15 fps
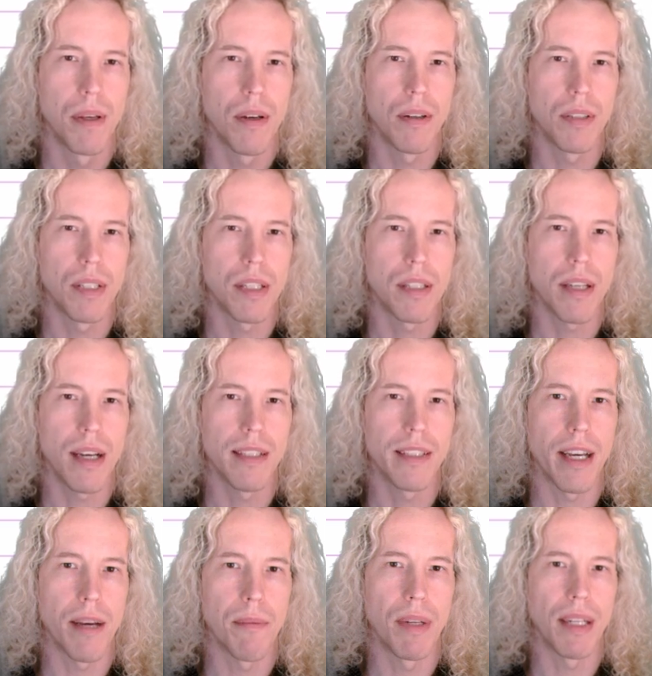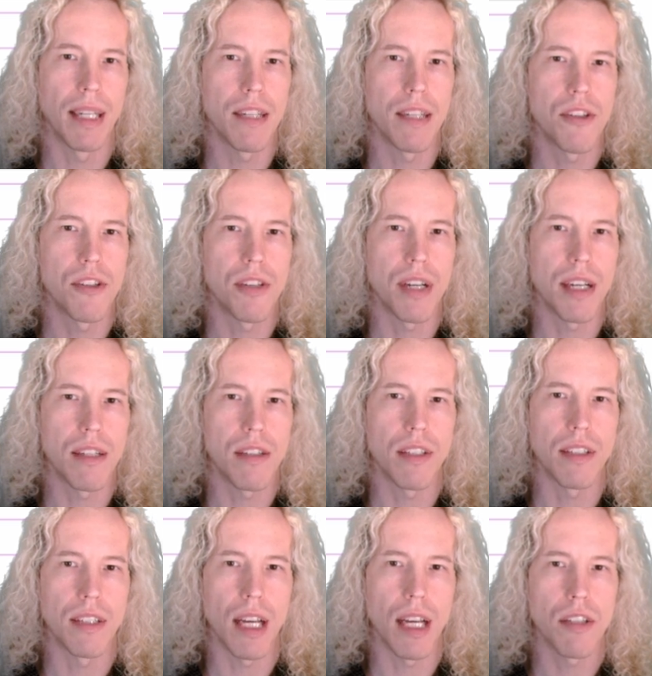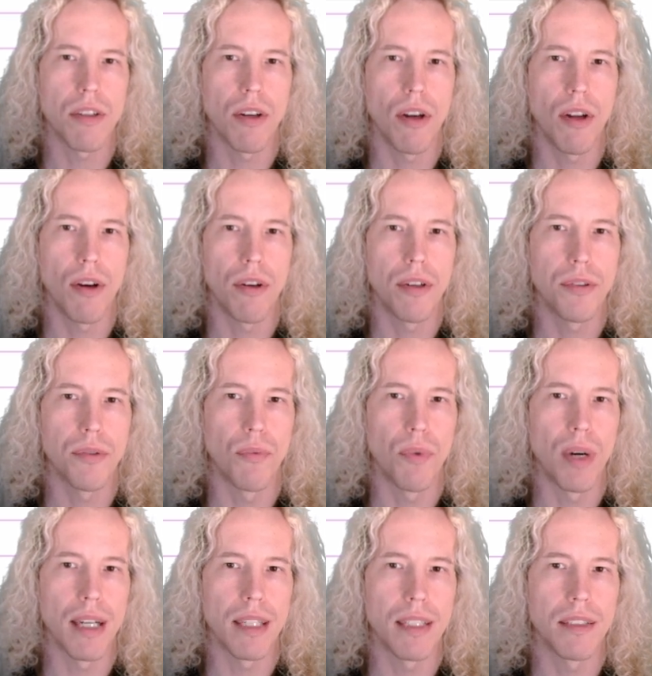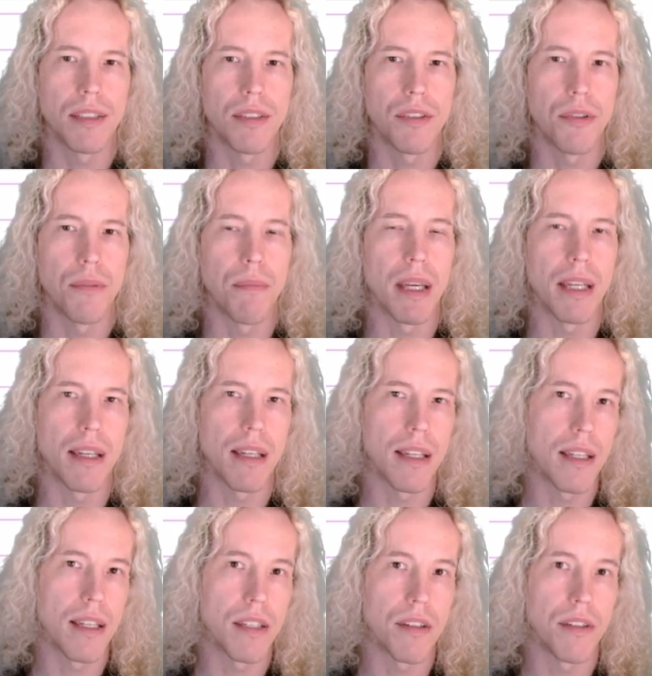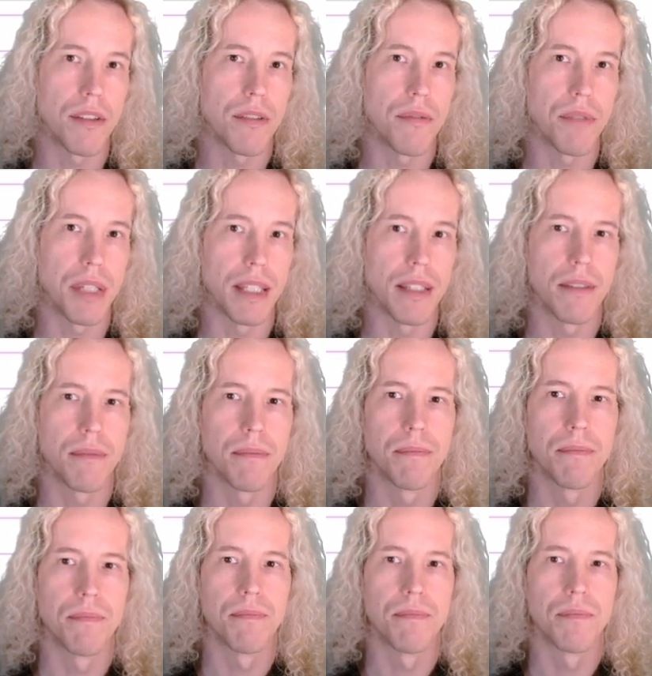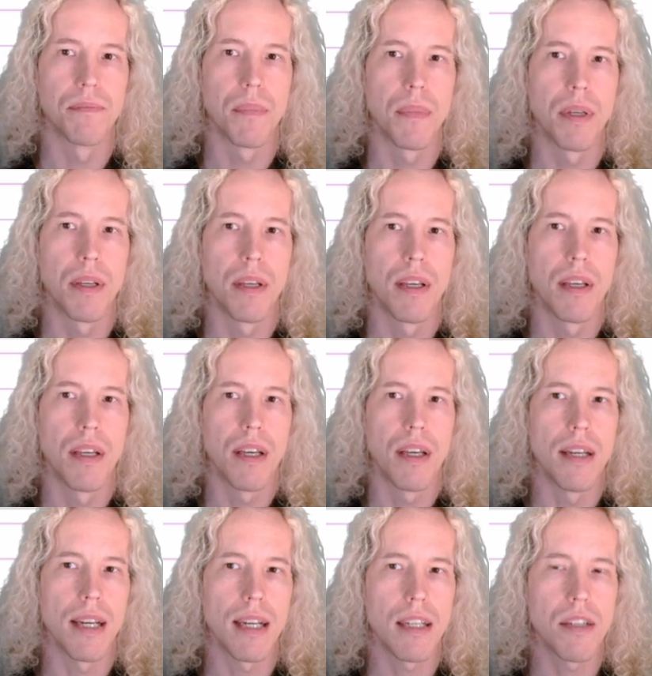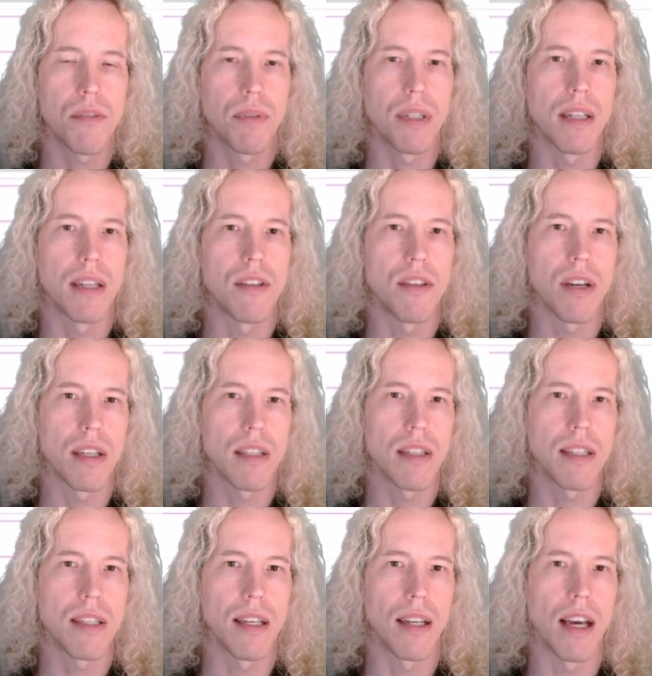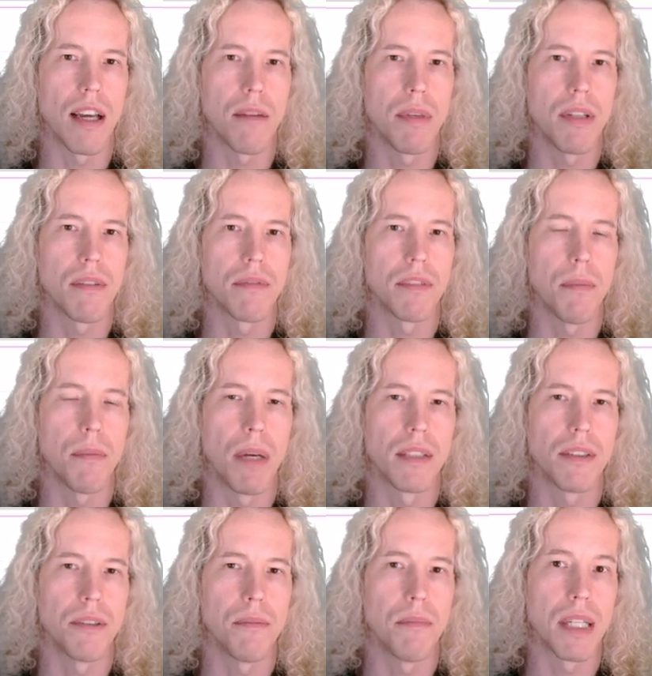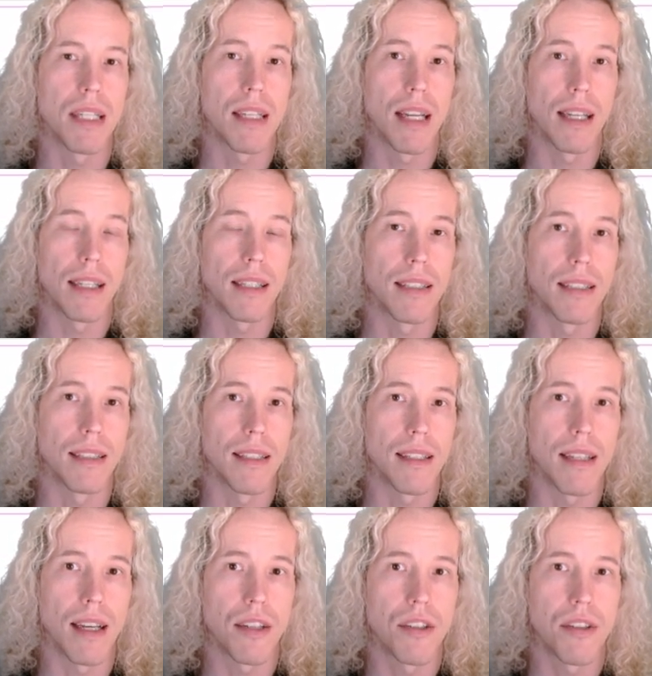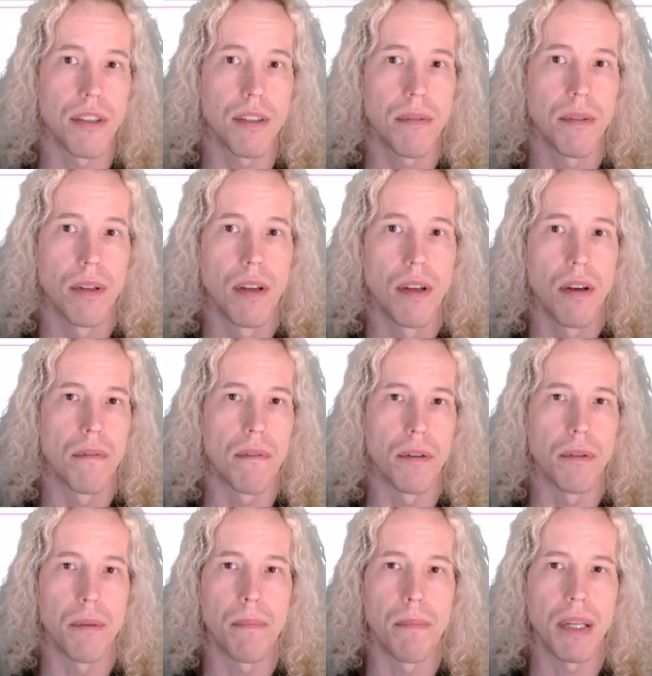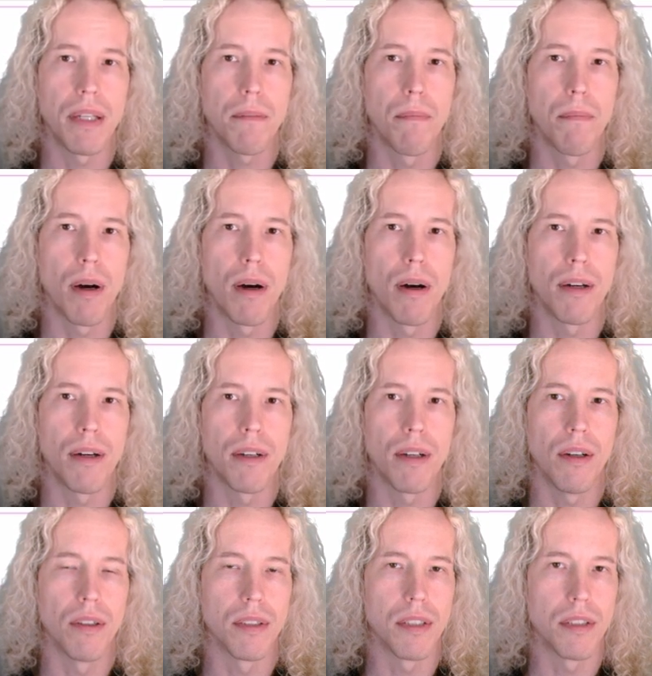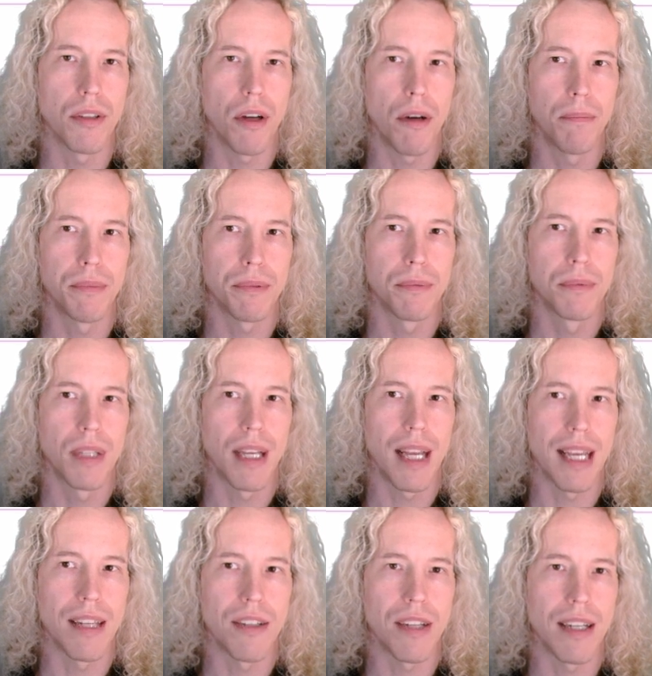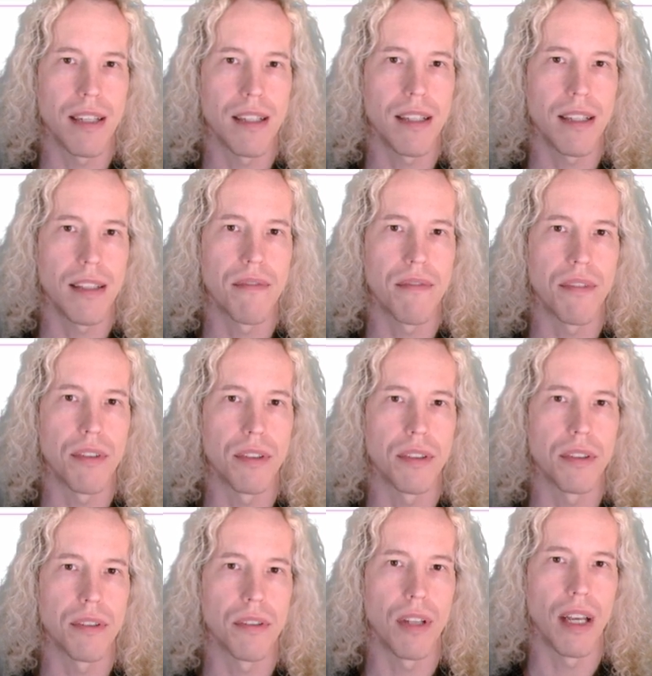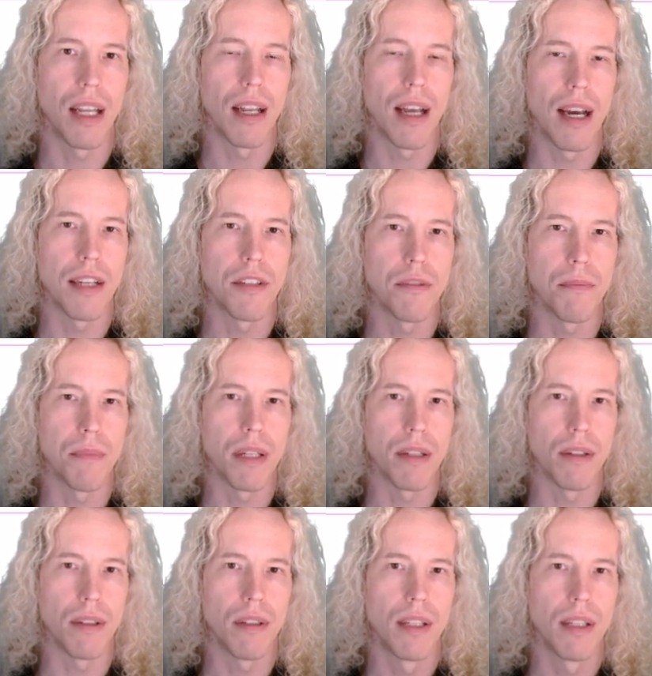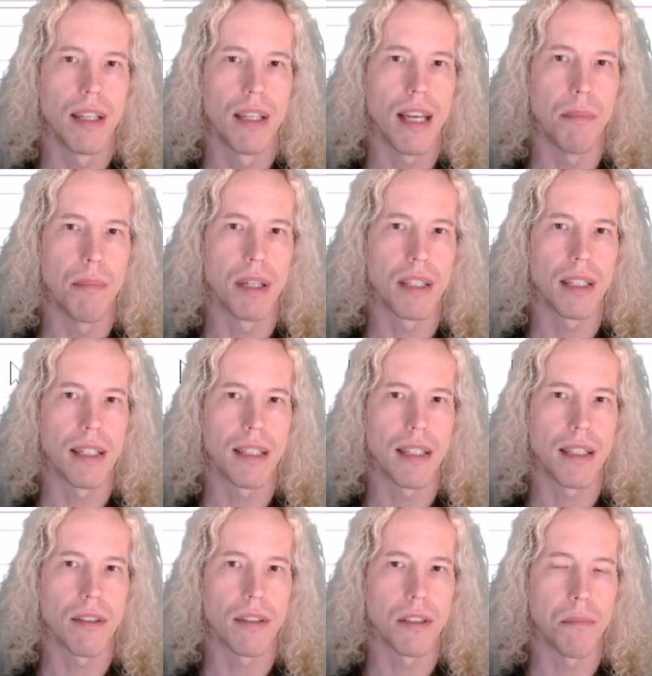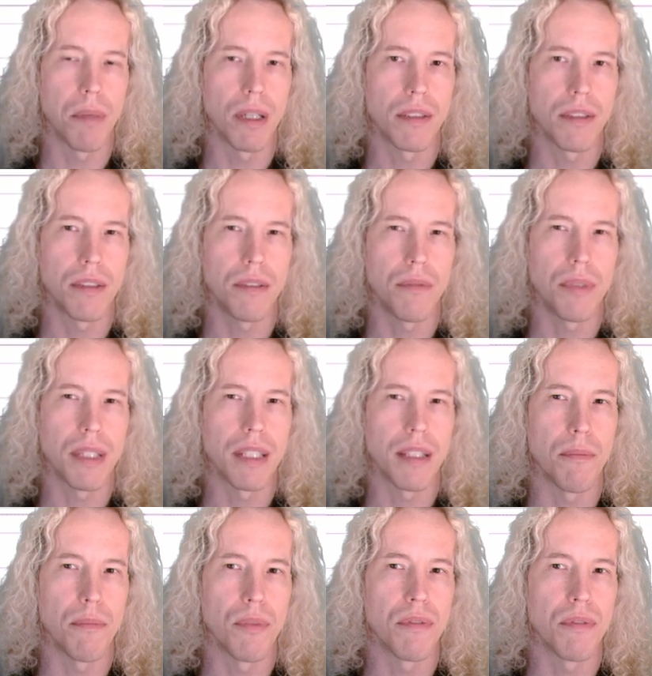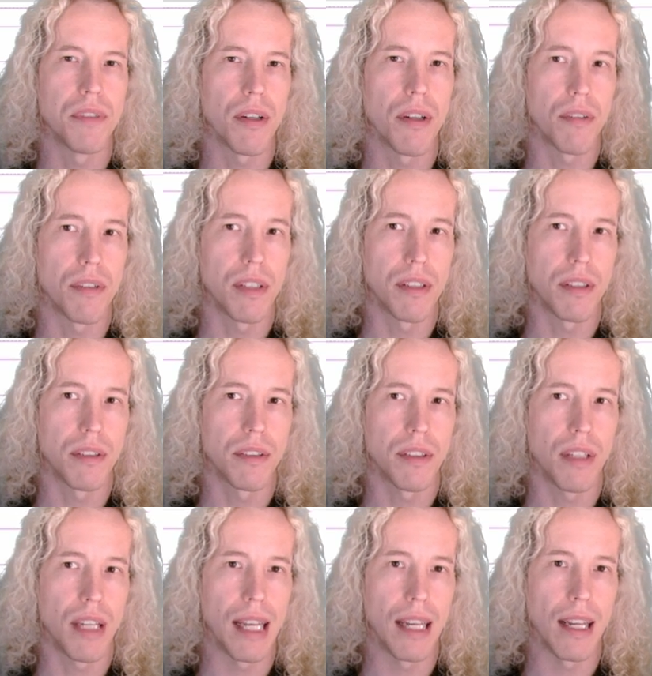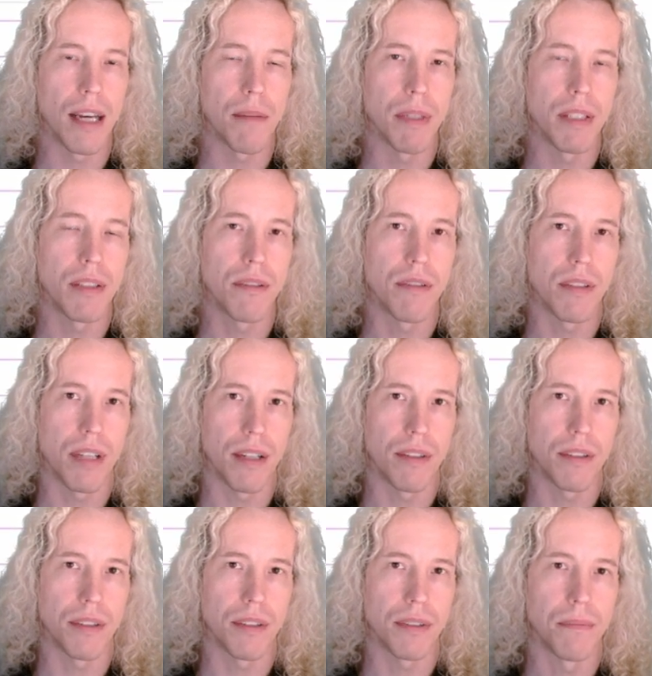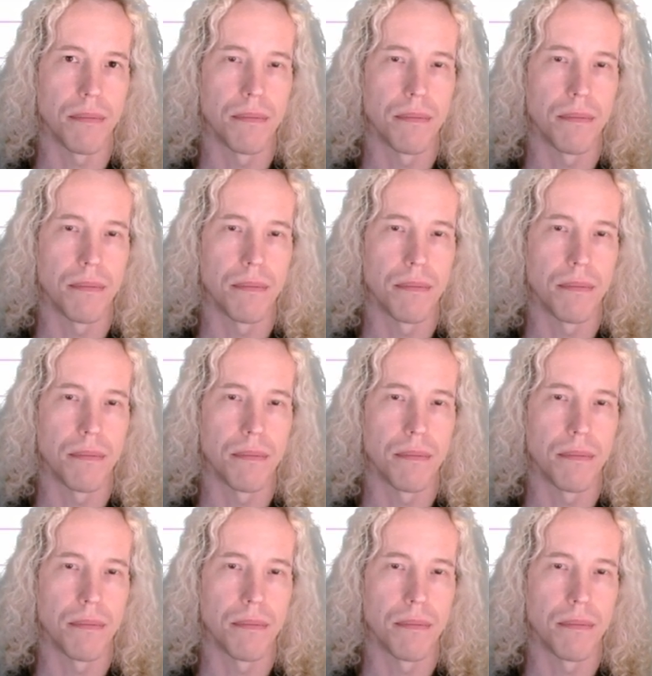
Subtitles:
On the Style tab, let's change the text color to white to make it easier to read. Next, we can adjust the alignment of the button by selecting the section from the pink bar on the top and changing the vertical align to middle, and by clicking on the button, we can move the horizontal alignment to center.